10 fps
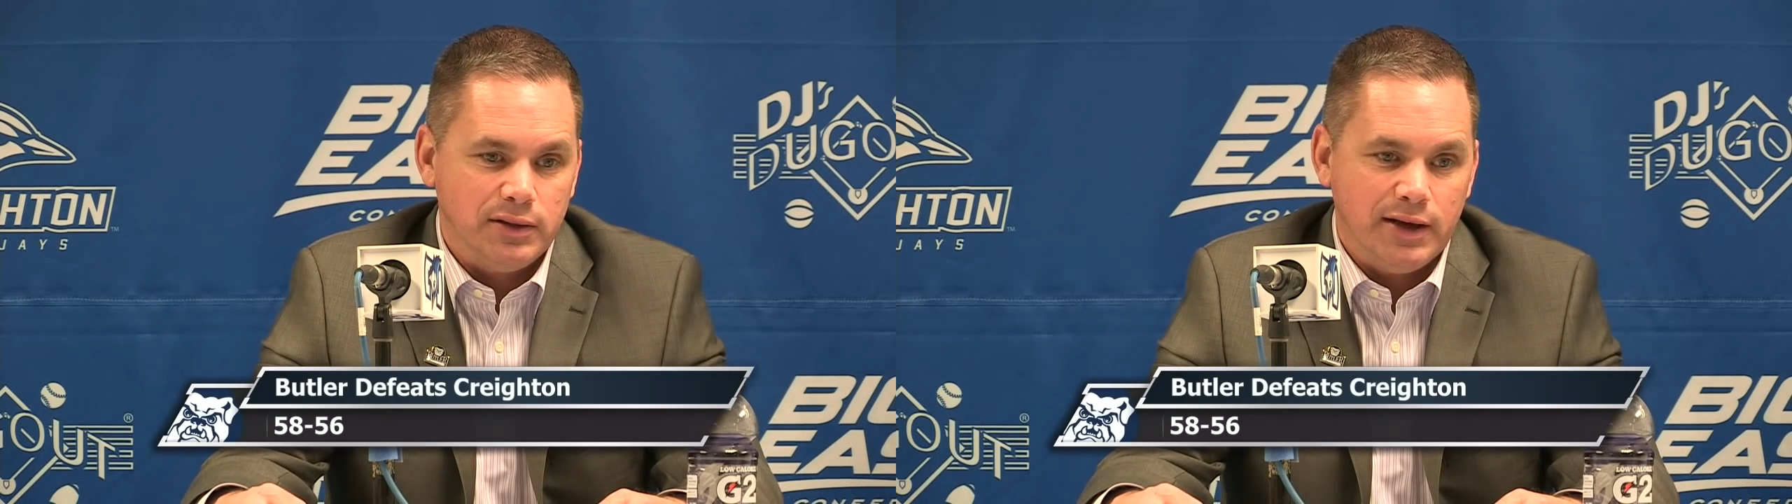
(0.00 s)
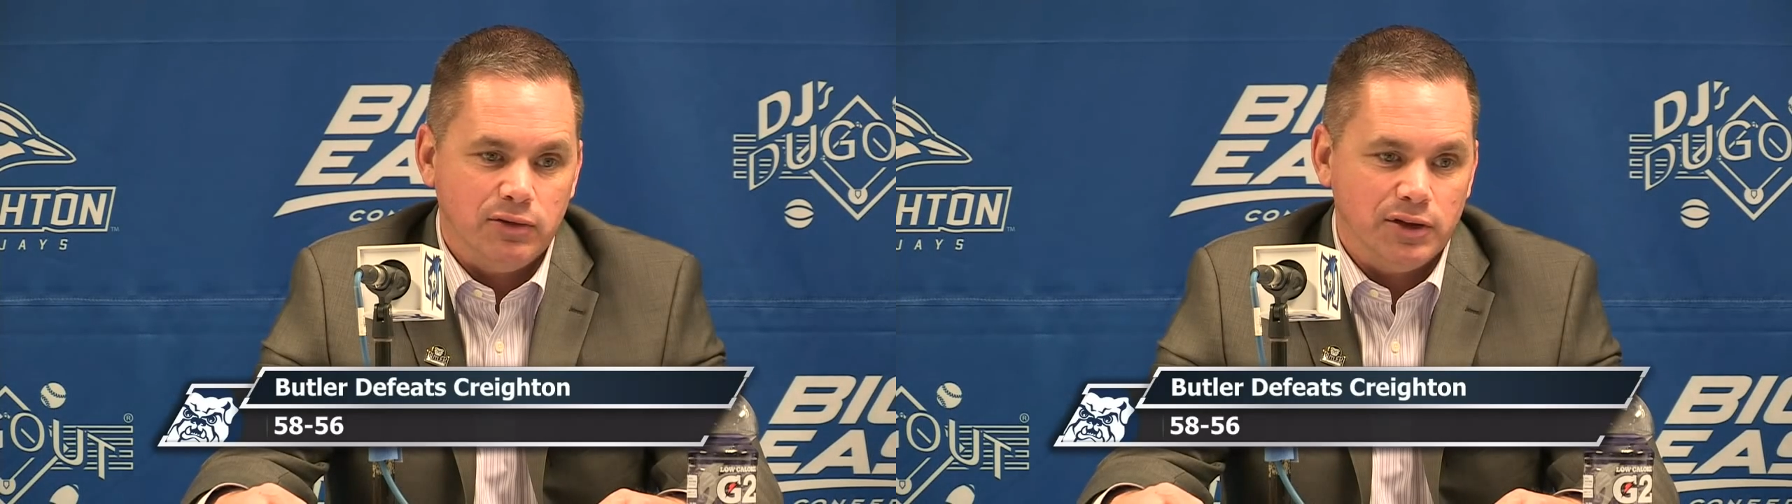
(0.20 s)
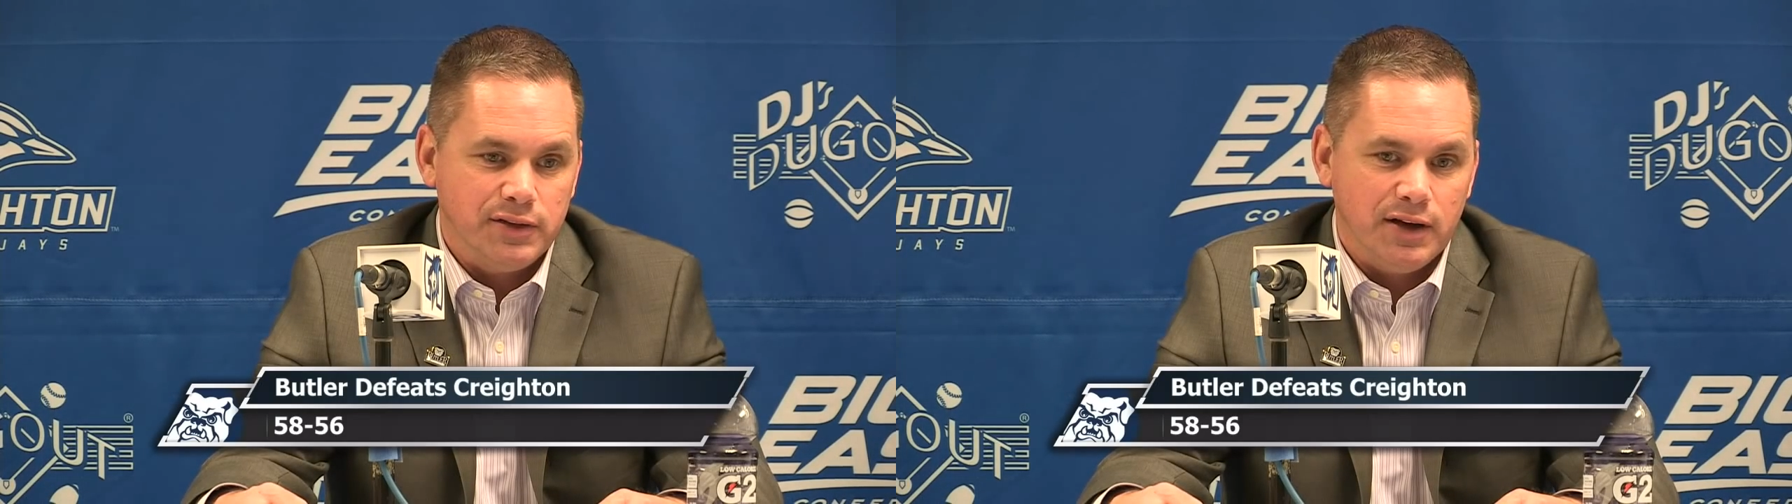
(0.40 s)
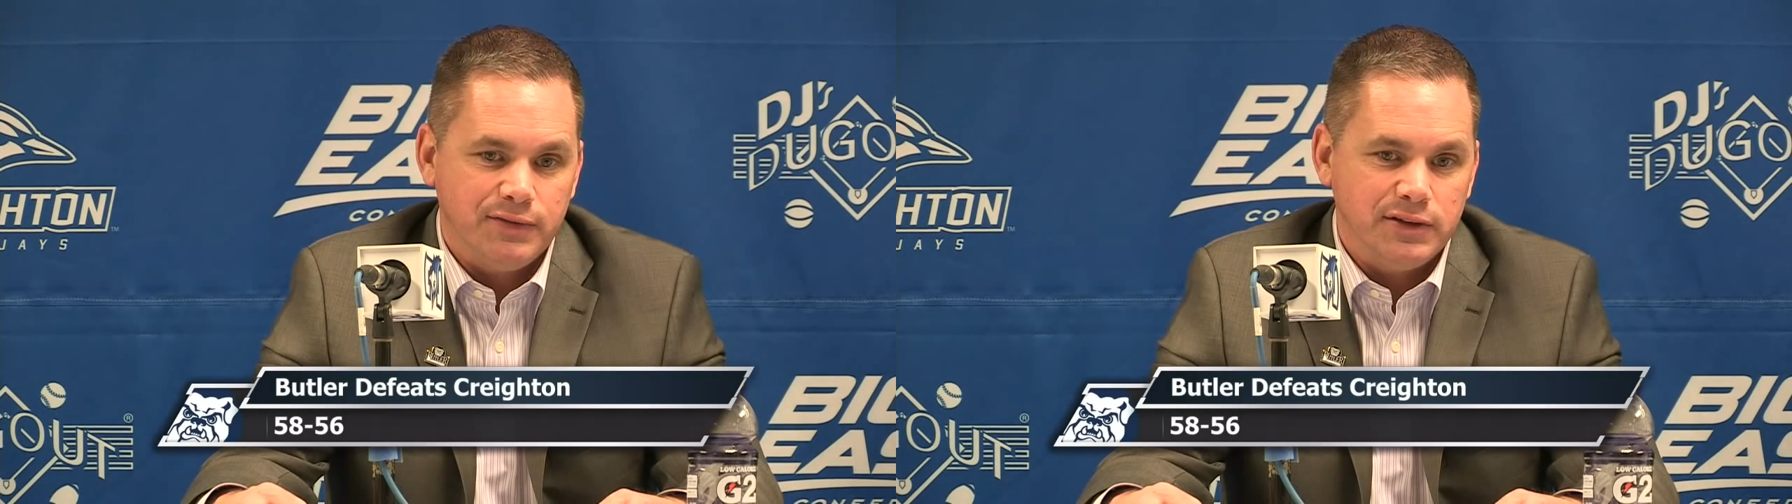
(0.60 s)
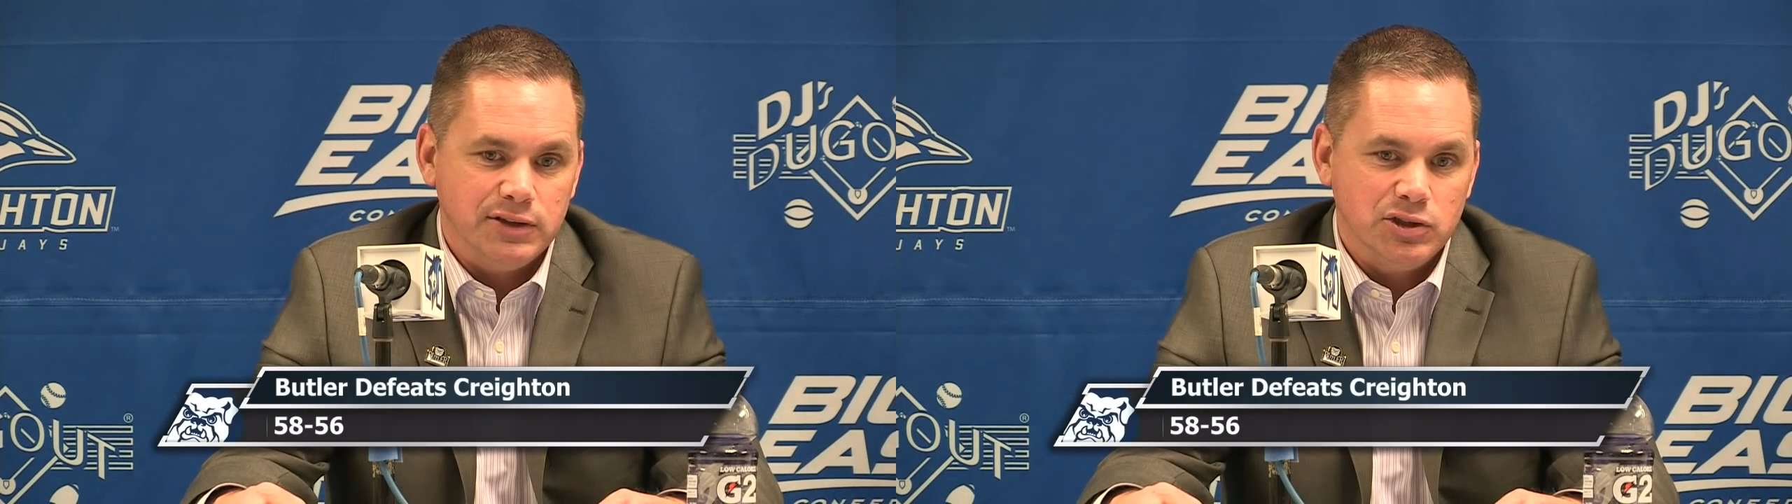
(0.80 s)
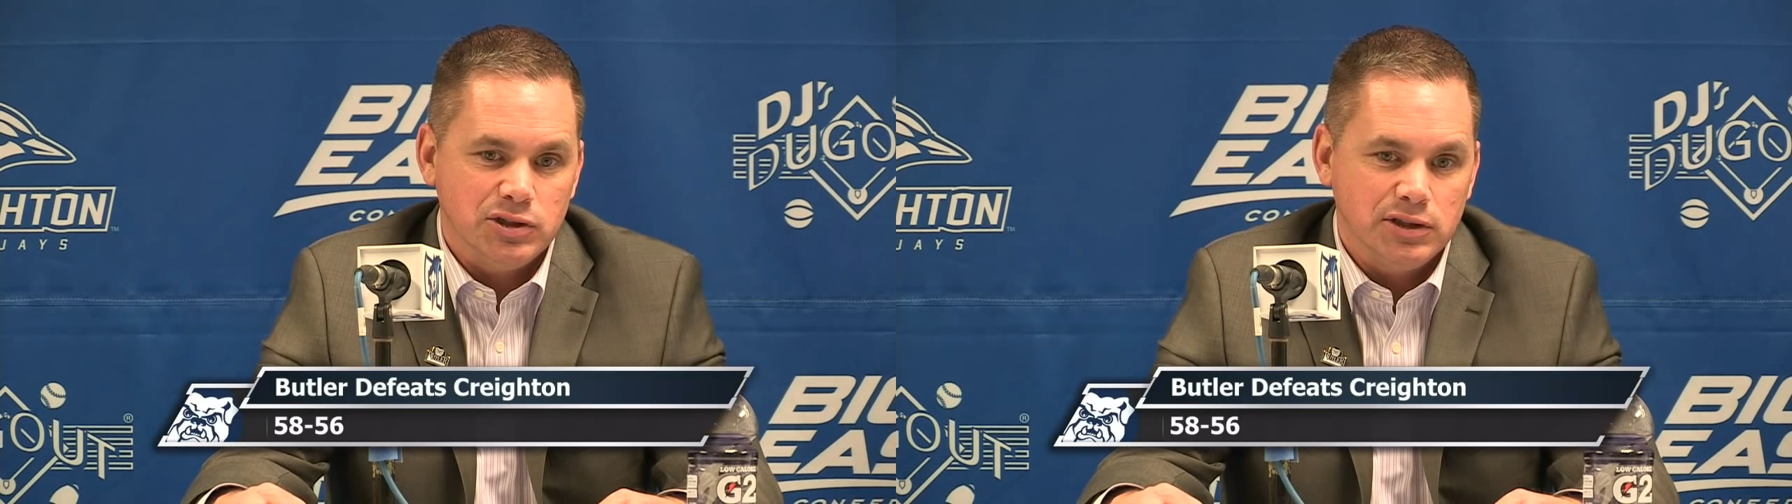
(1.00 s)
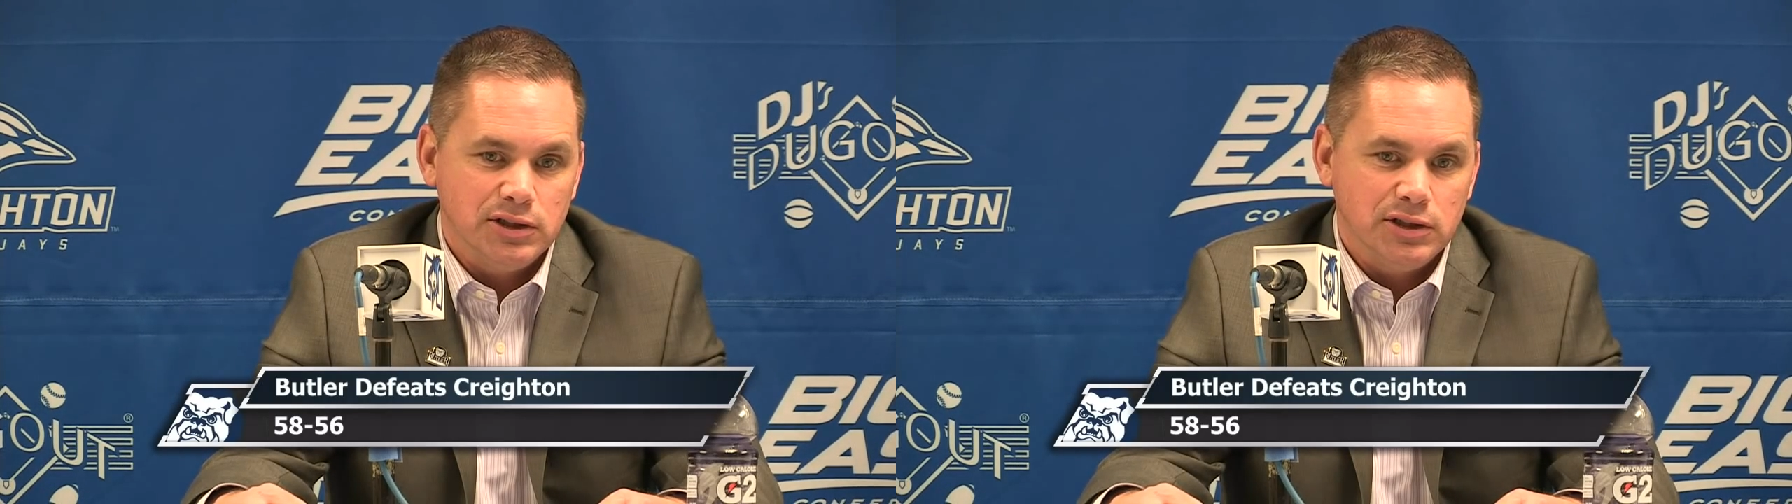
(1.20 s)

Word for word: level of toughness,